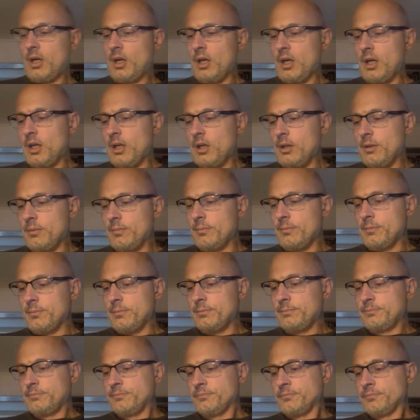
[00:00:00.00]

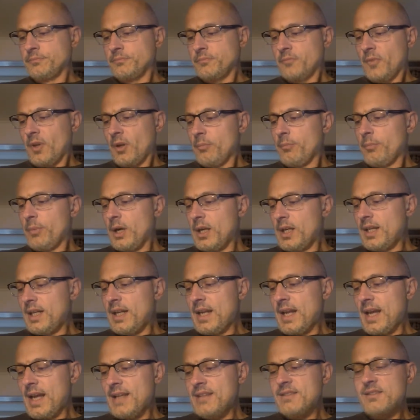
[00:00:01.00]
But it
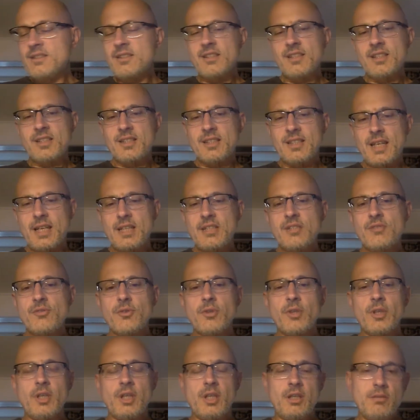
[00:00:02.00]
ends
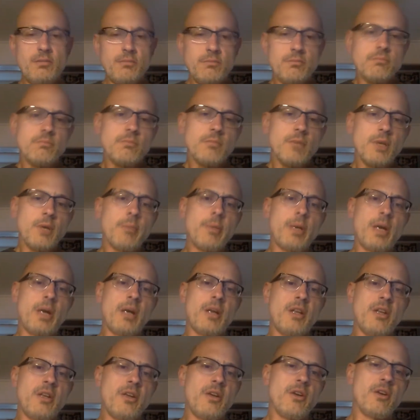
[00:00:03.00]
successfully about
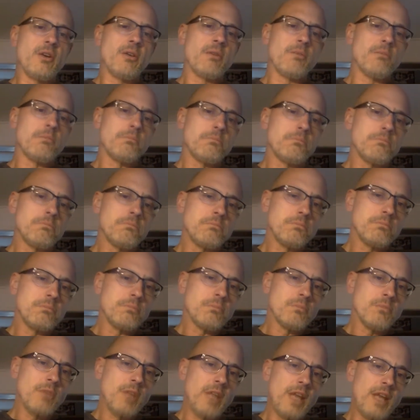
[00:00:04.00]
a year
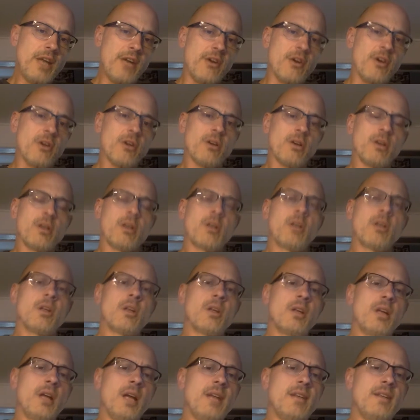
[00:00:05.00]
later,
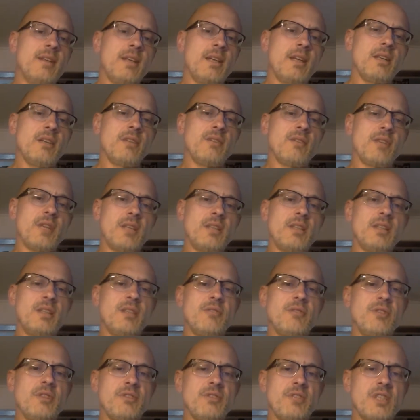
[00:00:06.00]
at the end of
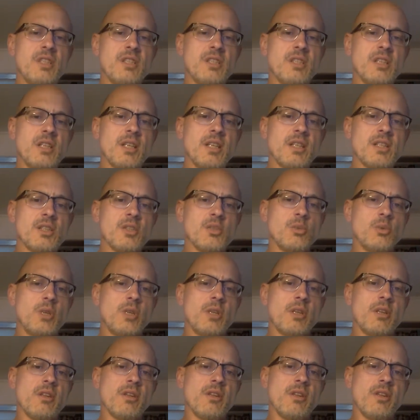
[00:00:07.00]
1956,
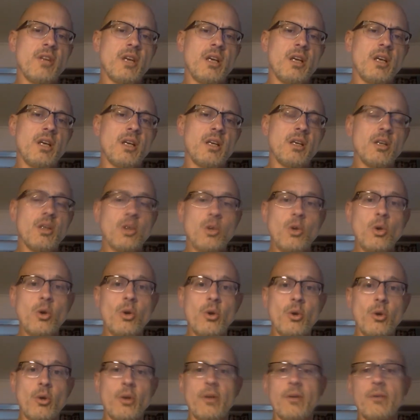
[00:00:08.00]
with a
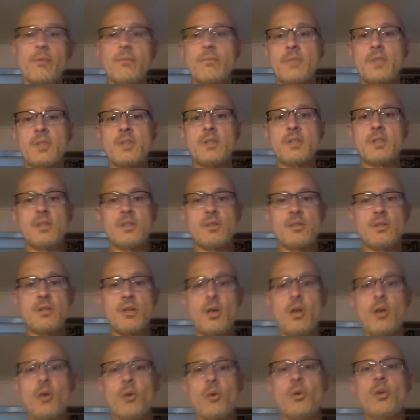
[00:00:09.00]
court order that says,
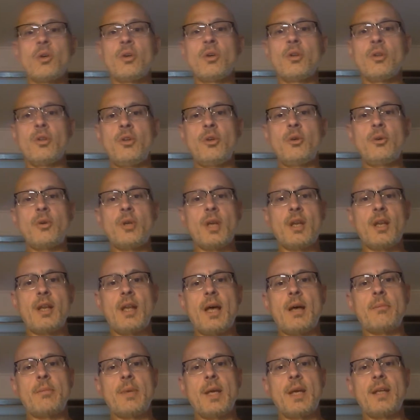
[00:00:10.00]
no, you
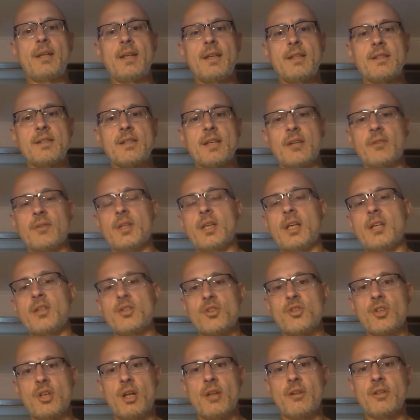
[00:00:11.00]
cannot mandate
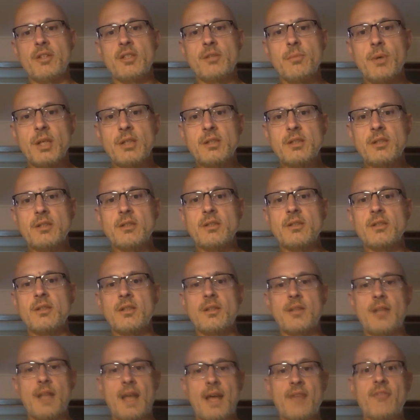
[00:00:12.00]
segregation on these buses.
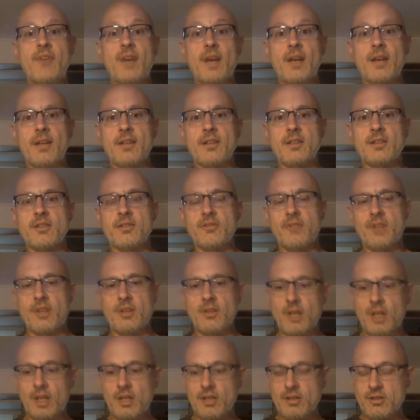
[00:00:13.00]
That violates the federal
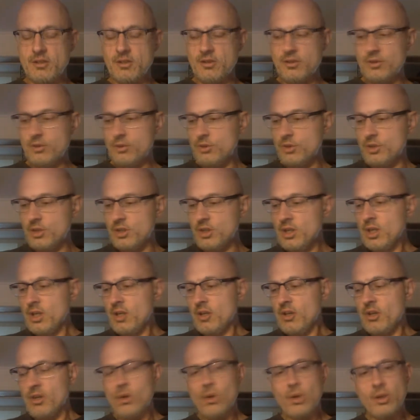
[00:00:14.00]
Constitution.
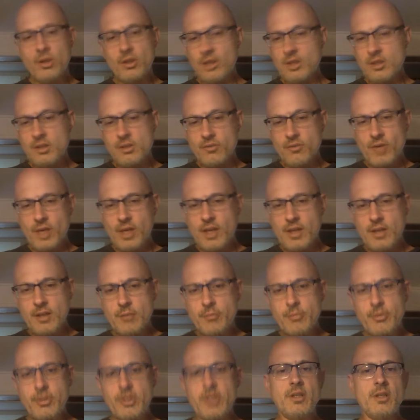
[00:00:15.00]
The court doesn't write an
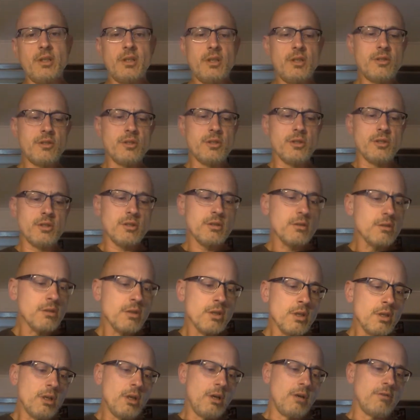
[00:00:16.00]
opinion. It just
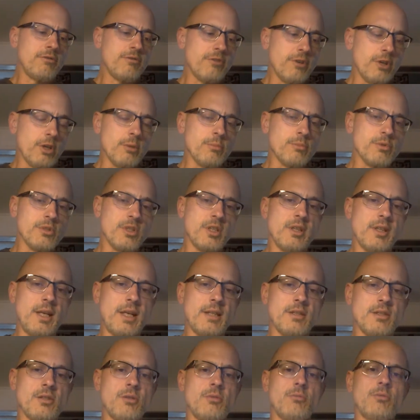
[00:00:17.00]
affirms that
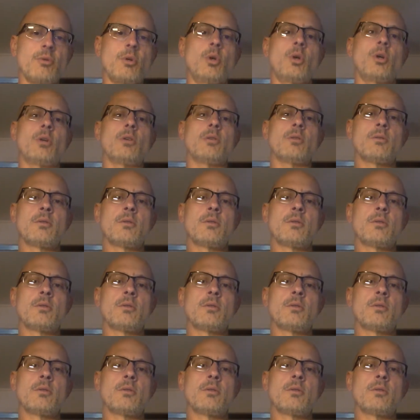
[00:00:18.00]
that's the rule.